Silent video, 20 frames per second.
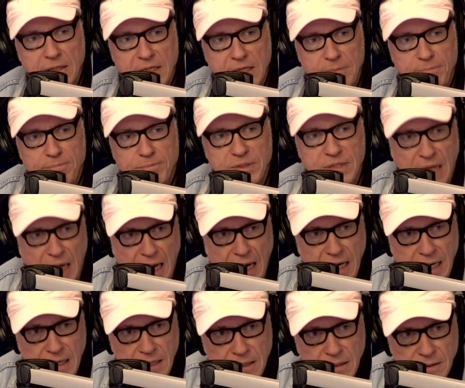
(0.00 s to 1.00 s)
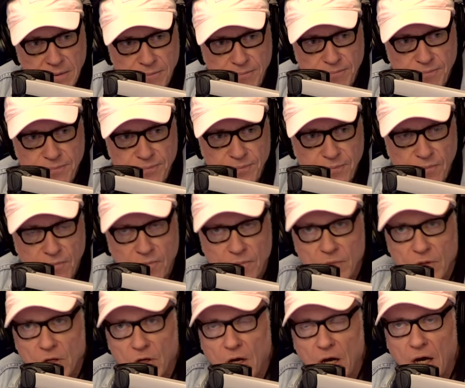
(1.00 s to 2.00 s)
leap day
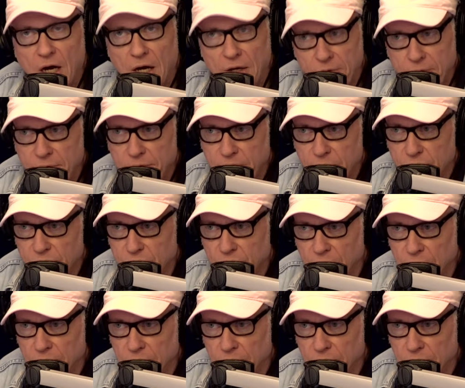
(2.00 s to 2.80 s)
100 years ago.